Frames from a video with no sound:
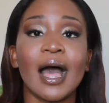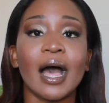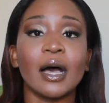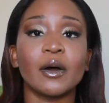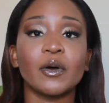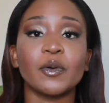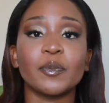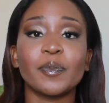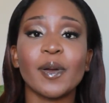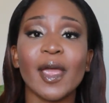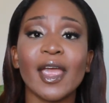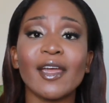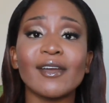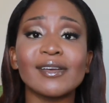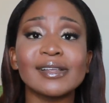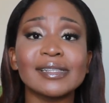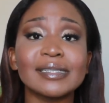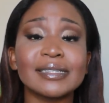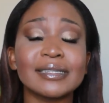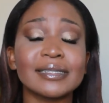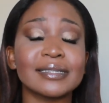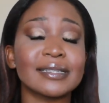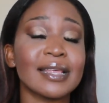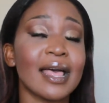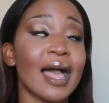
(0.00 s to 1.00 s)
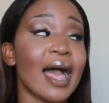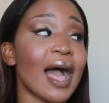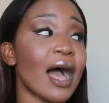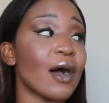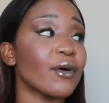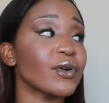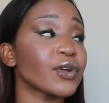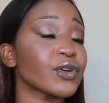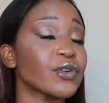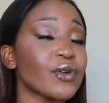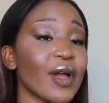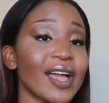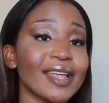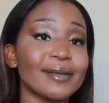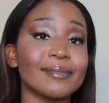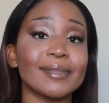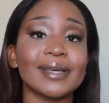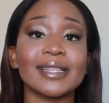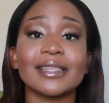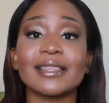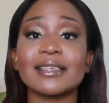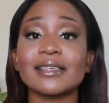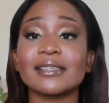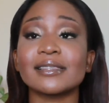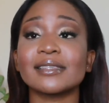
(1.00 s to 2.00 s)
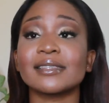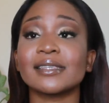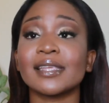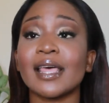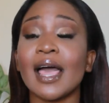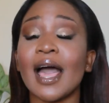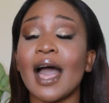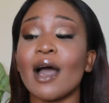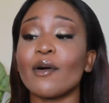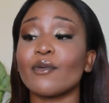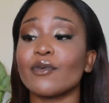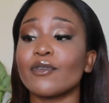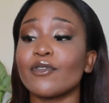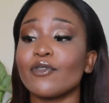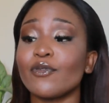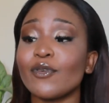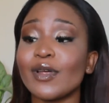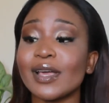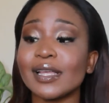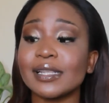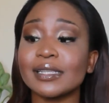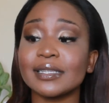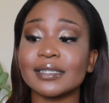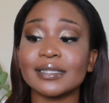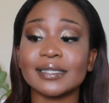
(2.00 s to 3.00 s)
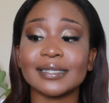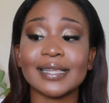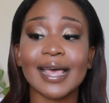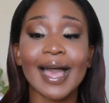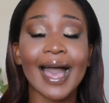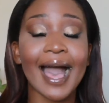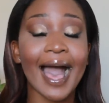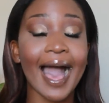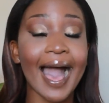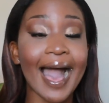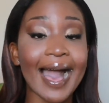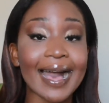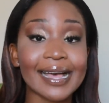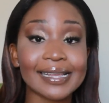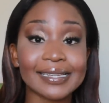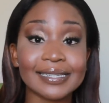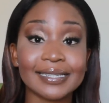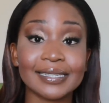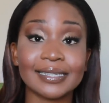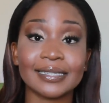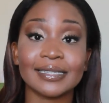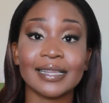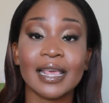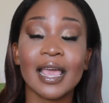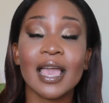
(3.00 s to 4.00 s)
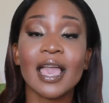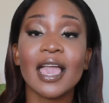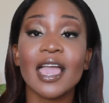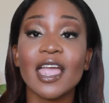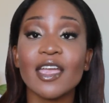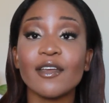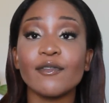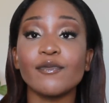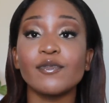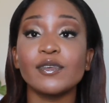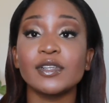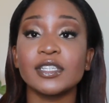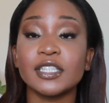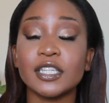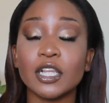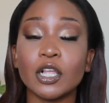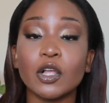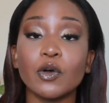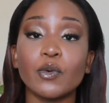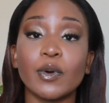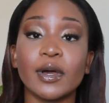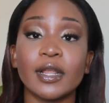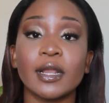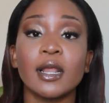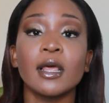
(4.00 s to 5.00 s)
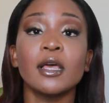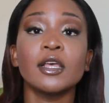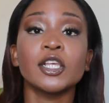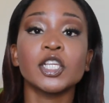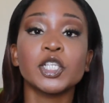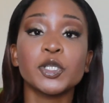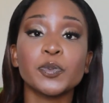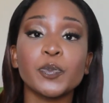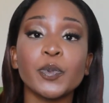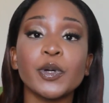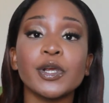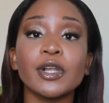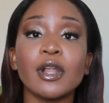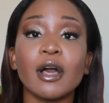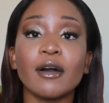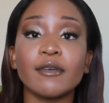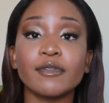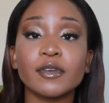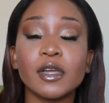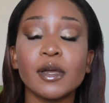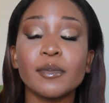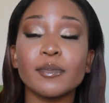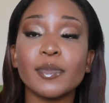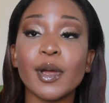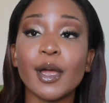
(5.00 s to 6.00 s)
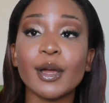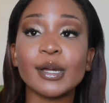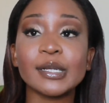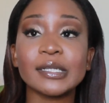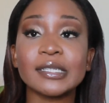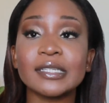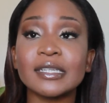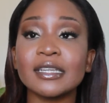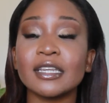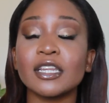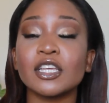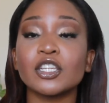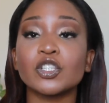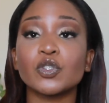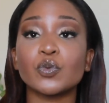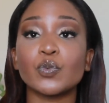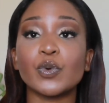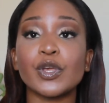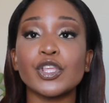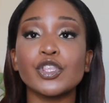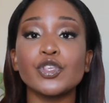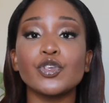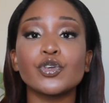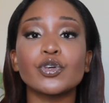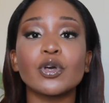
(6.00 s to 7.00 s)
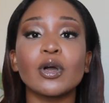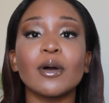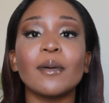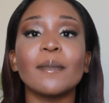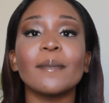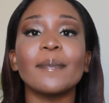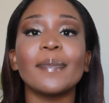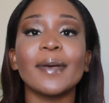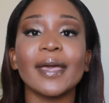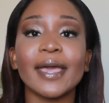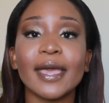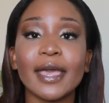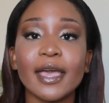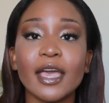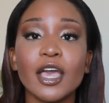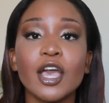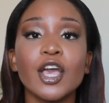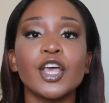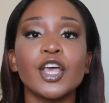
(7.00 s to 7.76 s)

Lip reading: Our parents, our grandmothers, our friends, us, every single one. Spirit of comparison is when you compare